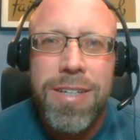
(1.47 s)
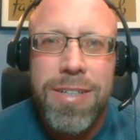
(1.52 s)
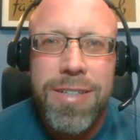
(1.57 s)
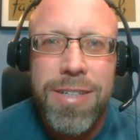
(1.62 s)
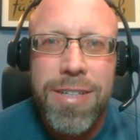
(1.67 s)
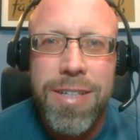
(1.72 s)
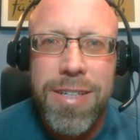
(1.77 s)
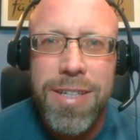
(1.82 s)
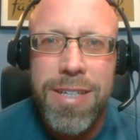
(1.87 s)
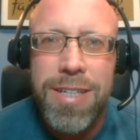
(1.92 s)

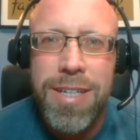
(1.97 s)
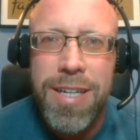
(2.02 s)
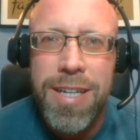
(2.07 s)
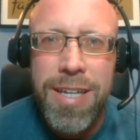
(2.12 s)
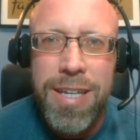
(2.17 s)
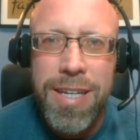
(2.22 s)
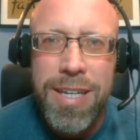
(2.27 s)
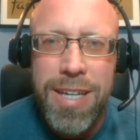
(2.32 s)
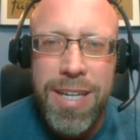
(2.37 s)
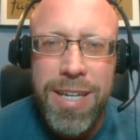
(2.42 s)

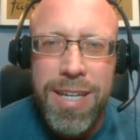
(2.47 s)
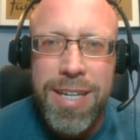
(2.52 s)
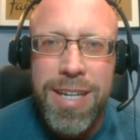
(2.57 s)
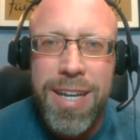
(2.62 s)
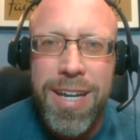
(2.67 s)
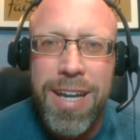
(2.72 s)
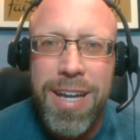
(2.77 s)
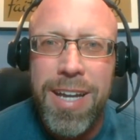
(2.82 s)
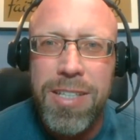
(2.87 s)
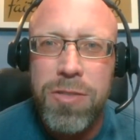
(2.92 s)
Hey
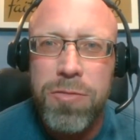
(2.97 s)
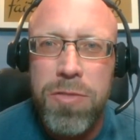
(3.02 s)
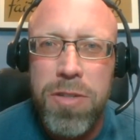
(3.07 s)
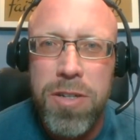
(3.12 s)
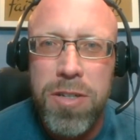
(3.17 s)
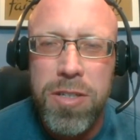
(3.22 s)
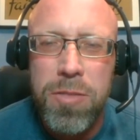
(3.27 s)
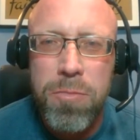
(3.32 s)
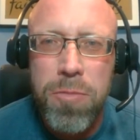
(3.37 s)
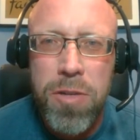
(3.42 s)
guys,
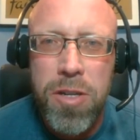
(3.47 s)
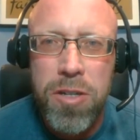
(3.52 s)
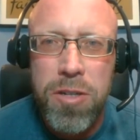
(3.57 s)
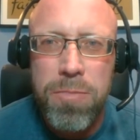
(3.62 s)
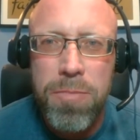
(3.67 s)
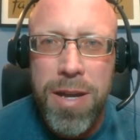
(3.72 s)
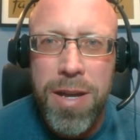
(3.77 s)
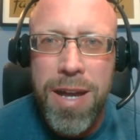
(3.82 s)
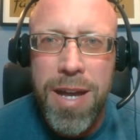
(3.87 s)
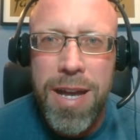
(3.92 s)
welcome
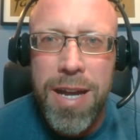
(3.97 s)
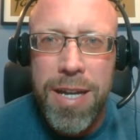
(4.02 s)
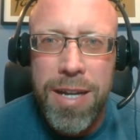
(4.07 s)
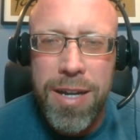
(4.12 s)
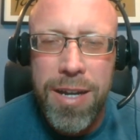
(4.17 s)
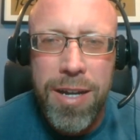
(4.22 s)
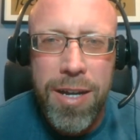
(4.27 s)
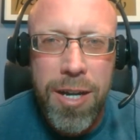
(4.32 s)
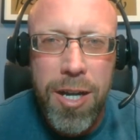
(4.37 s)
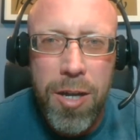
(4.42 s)
back.
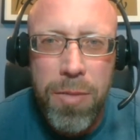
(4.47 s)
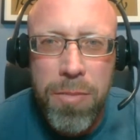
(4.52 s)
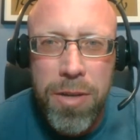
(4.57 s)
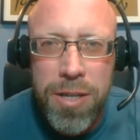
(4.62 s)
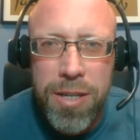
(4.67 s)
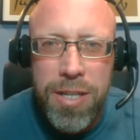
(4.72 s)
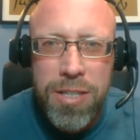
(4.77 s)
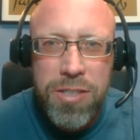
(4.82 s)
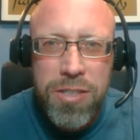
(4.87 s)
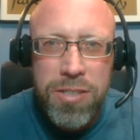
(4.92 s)
I
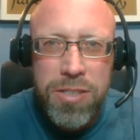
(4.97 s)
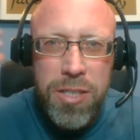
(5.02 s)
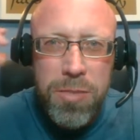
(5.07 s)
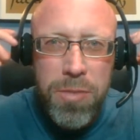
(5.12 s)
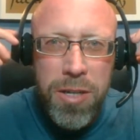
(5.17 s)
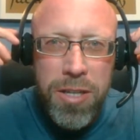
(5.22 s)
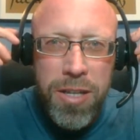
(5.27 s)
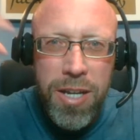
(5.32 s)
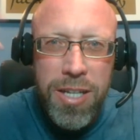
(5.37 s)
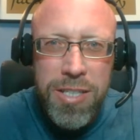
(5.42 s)
guess you see
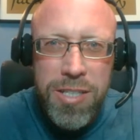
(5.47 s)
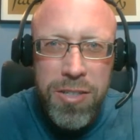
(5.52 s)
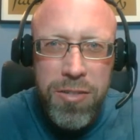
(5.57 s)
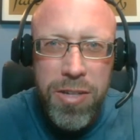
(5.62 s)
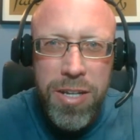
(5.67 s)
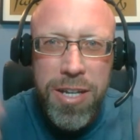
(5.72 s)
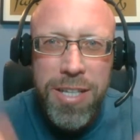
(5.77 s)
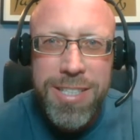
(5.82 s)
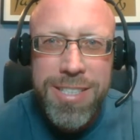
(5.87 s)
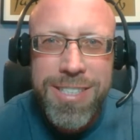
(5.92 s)
my nice little
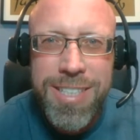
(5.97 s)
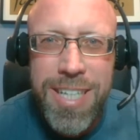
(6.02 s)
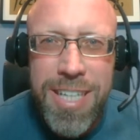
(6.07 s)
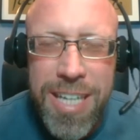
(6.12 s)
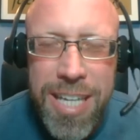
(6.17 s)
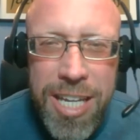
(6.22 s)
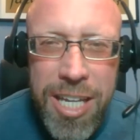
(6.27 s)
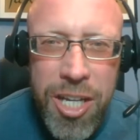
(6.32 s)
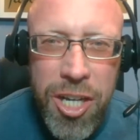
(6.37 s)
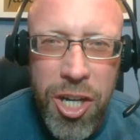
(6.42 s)
headset
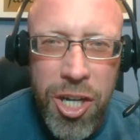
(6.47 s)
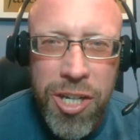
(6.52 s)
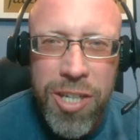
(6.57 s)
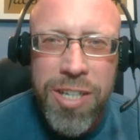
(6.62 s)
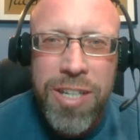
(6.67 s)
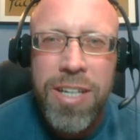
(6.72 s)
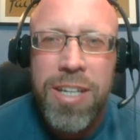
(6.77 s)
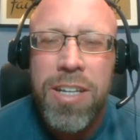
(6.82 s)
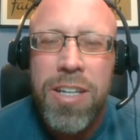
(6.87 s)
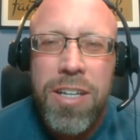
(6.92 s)
here.
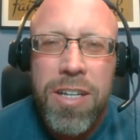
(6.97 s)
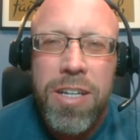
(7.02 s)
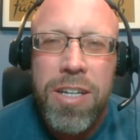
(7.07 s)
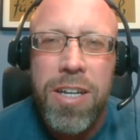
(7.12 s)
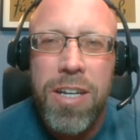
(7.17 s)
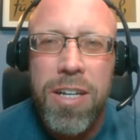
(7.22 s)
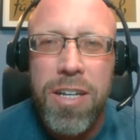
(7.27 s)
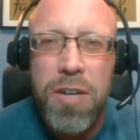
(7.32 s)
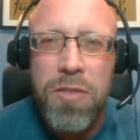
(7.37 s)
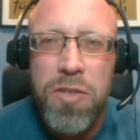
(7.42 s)

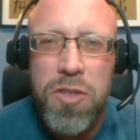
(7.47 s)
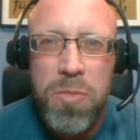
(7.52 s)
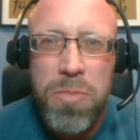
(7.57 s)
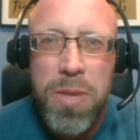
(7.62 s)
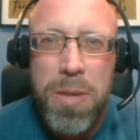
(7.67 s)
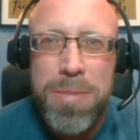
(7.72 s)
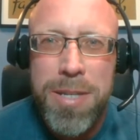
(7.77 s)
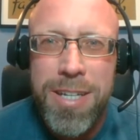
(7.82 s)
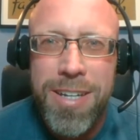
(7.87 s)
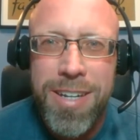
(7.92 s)
It covers up my
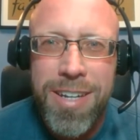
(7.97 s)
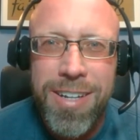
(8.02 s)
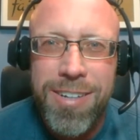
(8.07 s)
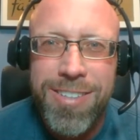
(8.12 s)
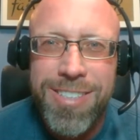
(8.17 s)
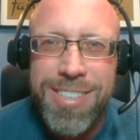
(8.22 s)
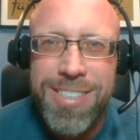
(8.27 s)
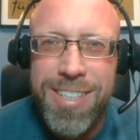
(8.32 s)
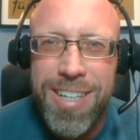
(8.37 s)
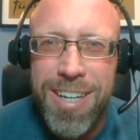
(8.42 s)
big
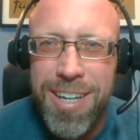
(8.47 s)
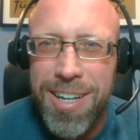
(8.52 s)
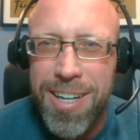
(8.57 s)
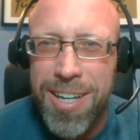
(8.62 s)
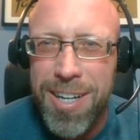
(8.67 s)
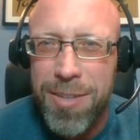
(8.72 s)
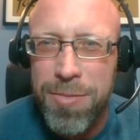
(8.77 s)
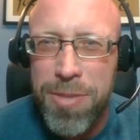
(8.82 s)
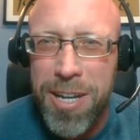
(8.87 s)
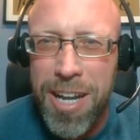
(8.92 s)
ears,
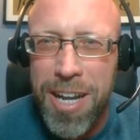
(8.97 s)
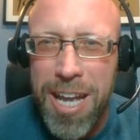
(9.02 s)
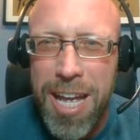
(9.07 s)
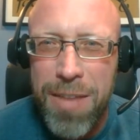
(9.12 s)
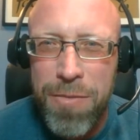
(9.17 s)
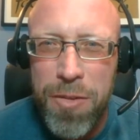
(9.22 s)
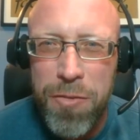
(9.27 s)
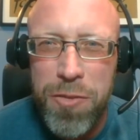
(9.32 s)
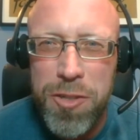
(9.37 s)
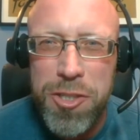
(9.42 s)
but I
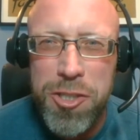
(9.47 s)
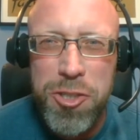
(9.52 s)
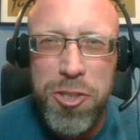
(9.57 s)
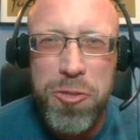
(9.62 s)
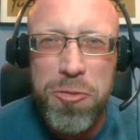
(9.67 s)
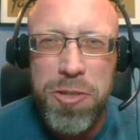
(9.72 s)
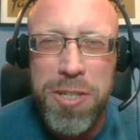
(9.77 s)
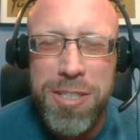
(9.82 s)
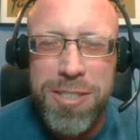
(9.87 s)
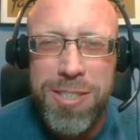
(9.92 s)
have it for
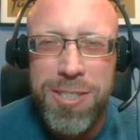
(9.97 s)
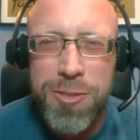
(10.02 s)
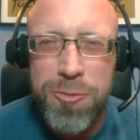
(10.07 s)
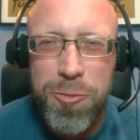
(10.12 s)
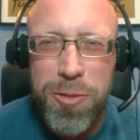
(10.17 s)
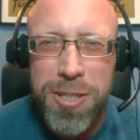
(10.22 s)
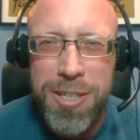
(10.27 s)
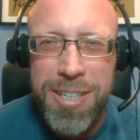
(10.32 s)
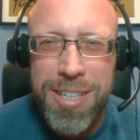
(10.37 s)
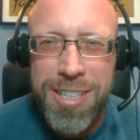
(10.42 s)
two reasons.
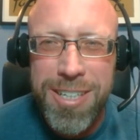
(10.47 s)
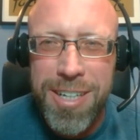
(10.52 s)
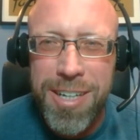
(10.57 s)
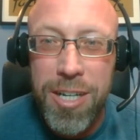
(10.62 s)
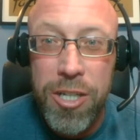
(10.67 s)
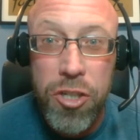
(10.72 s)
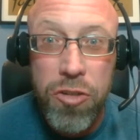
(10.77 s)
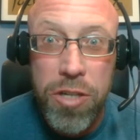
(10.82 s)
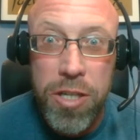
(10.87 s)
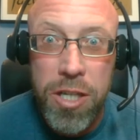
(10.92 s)
One,
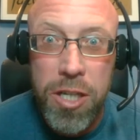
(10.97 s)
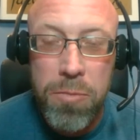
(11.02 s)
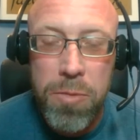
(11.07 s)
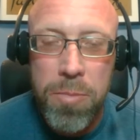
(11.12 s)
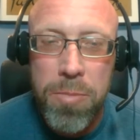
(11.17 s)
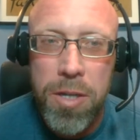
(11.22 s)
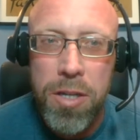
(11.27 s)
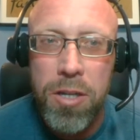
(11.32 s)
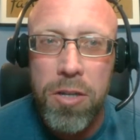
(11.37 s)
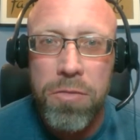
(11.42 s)
you can hear me
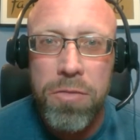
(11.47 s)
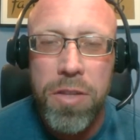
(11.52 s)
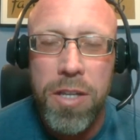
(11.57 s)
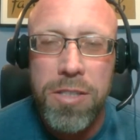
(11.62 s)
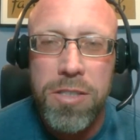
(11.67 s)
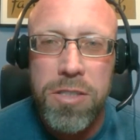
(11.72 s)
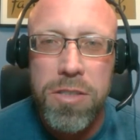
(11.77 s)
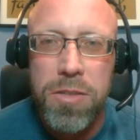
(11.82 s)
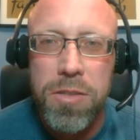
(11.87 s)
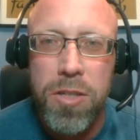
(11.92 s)
better.
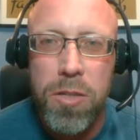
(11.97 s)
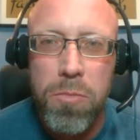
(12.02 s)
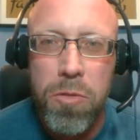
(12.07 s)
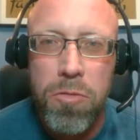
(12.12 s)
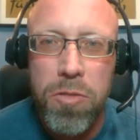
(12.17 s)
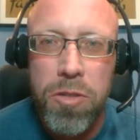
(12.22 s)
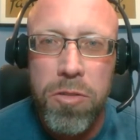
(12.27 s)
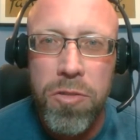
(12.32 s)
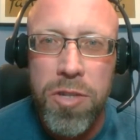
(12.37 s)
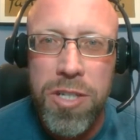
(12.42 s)
That's the number
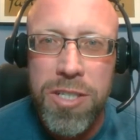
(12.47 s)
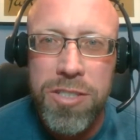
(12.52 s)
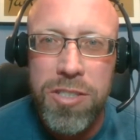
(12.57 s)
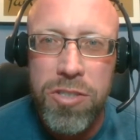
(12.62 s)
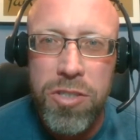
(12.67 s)
one reason.